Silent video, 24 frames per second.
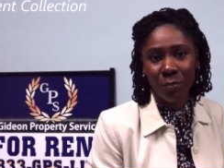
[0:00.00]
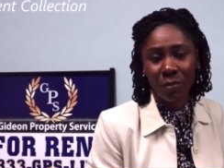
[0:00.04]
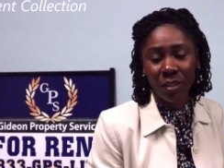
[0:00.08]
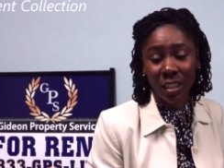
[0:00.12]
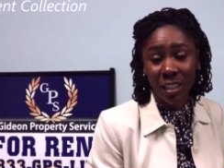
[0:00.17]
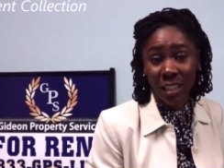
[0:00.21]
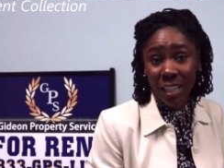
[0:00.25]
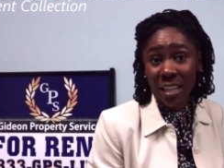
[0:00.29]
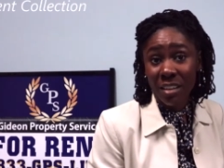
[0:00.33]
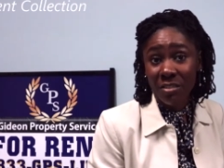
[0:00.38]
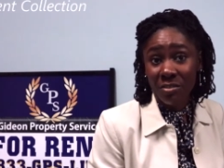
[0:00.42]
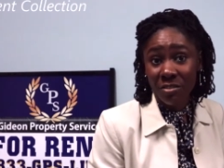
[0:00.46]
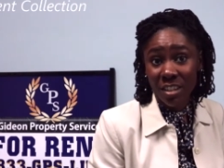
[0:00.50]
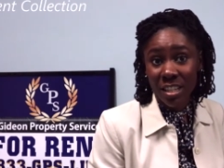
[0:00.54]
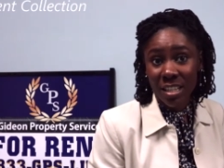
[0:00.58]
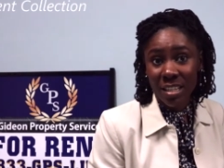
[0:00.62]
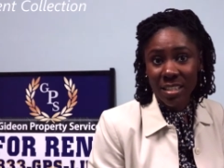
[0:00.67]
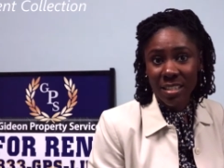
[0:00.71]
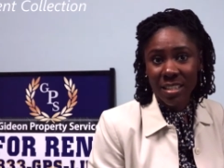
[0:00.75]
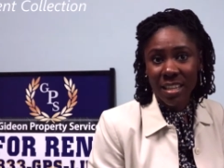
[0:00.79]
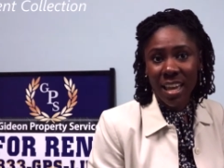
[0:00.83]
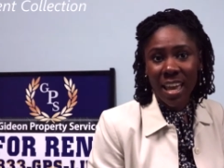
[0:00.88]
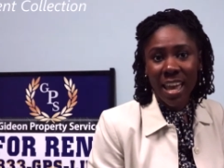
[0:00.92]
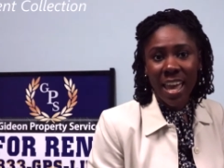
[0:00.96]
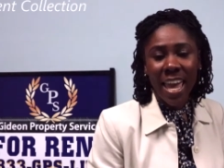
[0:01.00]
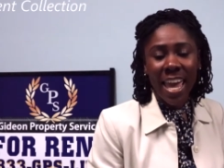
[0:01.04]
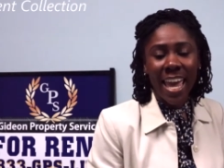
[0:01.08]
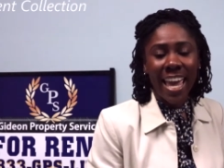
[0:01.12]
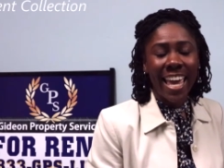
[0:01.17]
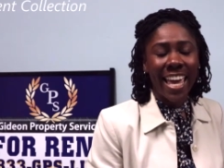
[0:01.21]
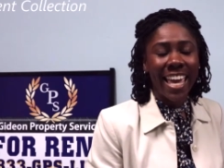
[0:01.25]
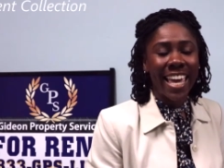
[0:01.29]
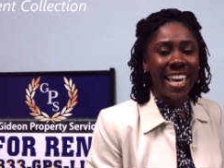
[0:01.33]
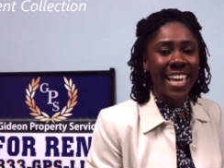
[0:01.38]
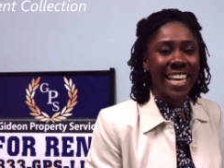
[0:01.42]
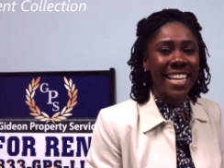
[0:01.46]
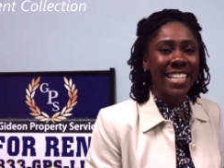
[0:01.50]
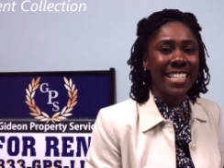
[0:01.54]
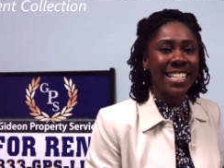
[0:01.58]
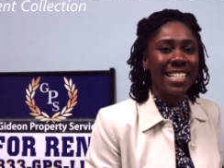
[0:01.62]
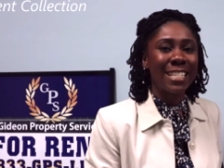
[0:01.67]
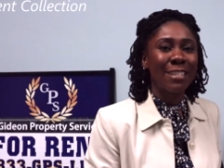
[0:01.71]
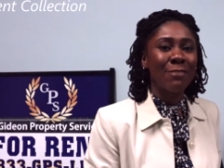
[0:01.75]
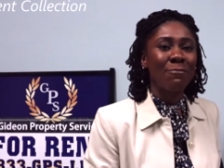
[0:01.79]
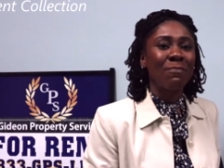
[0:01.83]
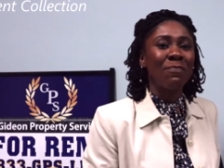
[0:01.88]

late fees, and